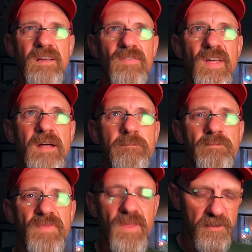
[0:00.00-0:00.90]
that
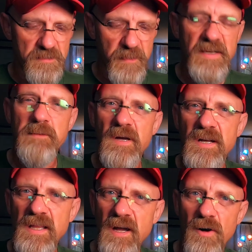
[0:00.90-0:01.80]
they're spending
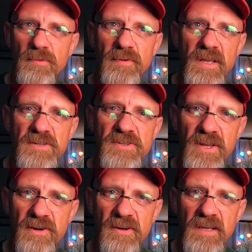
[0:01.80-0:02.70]
money on
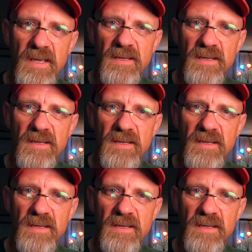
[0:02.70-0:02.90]
engineering